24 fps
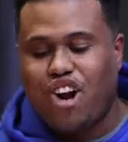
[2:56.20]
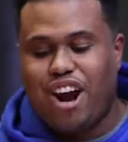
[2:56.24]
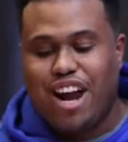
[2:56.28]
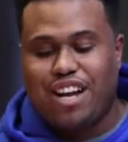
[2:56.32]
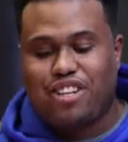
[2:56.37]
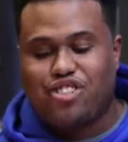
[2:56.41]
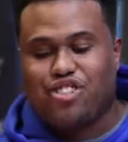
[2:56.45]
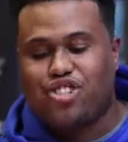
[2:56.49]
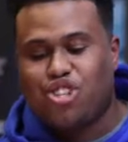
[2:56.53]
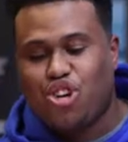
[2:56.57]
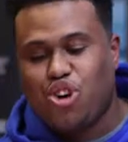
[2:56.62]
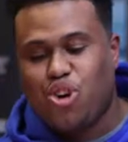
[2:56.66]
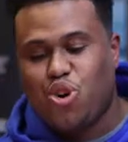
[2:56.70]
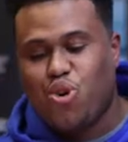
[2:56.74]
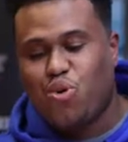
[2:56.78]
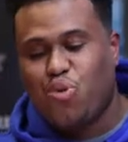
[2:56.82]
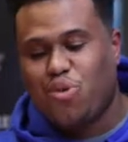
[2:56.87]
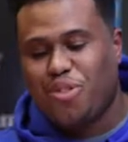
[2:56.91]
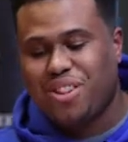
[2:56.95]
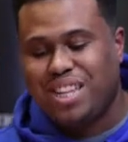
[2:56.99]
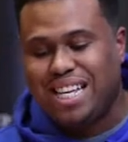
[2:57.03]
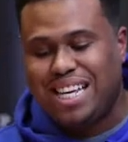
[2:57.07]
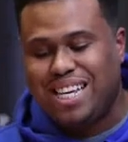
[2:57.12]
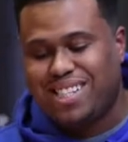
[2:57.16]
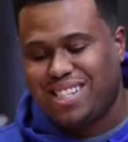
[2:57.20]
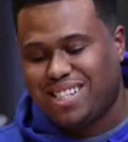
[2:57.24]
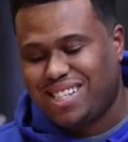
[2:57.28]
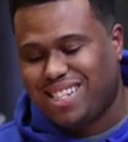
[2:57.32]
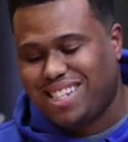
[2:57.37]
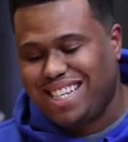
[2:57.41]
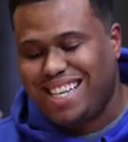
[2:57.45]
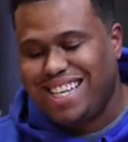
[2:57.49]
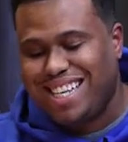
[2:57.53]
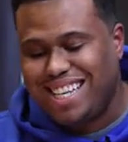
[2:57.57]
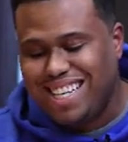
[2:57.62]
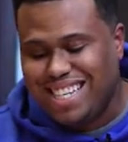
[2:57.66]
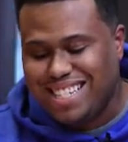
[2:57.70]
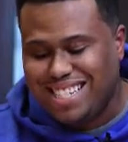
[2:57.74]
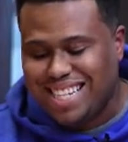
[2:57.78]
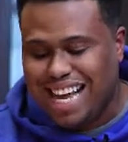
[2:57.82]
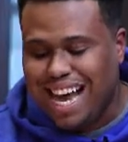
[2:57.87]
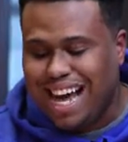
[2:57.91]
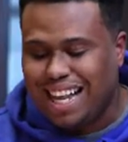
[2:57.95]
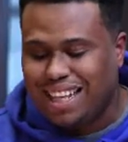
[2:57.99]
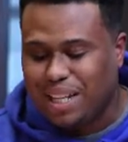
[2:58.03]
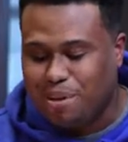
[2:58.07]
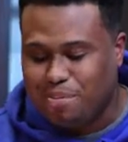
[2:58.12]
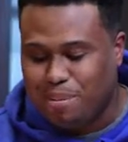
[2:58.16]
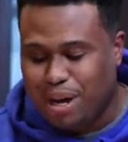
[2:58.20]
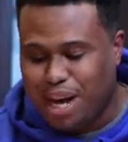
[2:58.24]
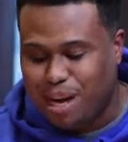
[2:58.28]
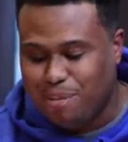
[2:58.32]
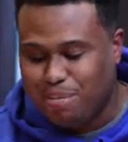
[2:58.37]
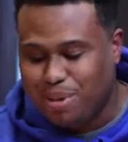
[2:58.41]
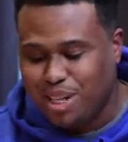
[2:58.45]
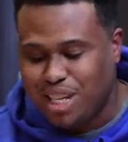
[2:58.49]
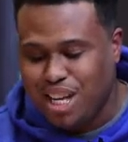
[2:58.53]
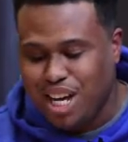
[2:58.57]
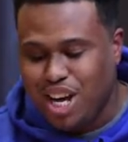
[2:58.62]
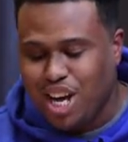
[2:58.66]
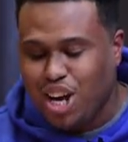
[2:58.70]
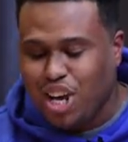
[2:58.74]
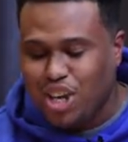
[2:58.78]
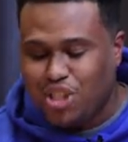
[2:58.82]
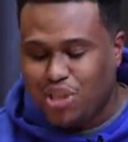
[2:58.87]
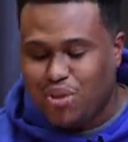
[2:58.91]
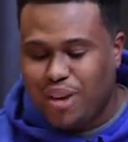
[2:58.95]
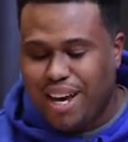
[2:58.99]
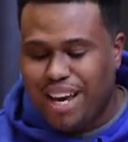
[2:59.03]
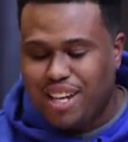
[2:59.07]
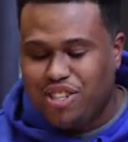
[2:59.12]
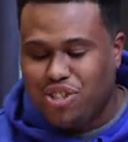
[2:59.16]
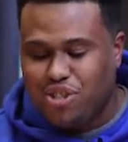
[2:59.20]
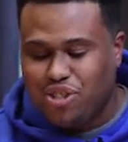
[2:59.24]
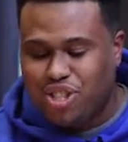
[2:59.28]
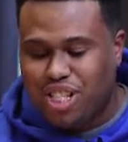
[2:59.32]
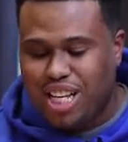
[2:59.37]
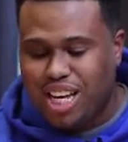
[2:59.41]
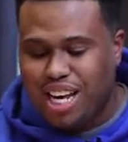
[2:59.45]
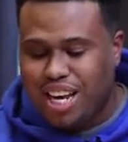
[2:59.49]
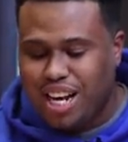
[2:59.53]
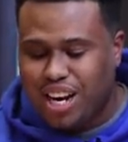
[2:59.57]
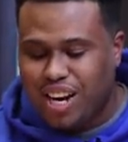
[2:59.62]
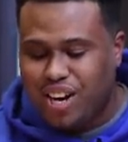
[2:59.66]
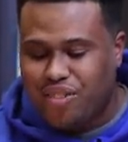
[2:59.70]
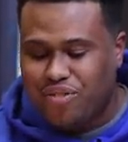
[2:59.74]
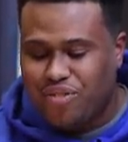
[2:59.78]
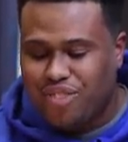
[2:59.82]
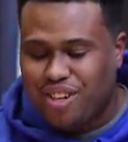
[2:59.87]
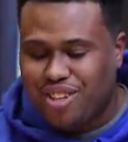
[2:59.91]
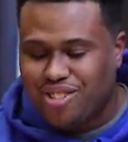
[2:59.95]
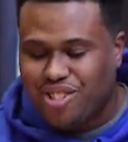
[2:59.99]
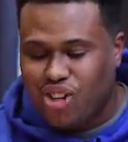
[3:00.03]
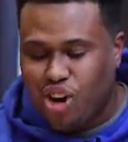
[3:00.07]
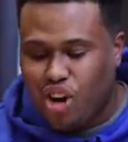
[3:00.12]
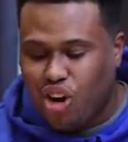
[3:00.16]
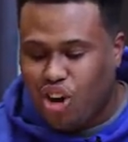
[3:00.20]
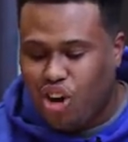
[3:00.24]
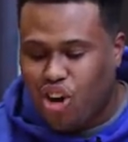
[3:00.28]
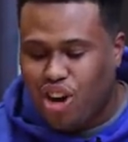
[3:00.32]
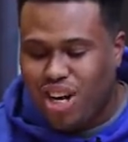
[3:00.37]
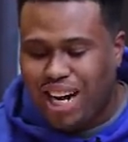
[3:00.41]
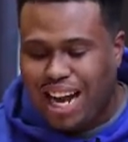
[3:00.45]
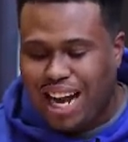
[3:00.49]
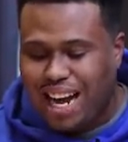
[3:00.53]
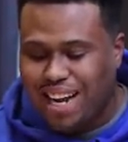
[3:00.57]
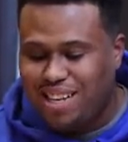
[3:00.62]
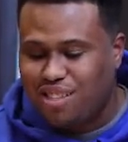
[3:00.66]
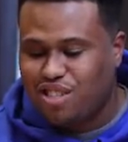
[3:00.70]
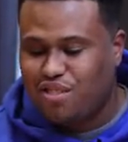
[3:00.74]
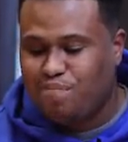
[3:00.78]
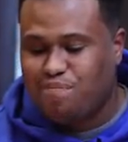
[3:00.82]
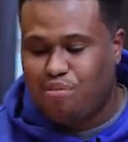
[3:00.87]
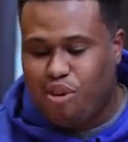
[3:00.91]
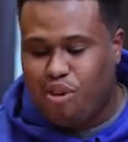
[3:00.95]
right, so this is Alibaba. So as you see here, there's all kinds of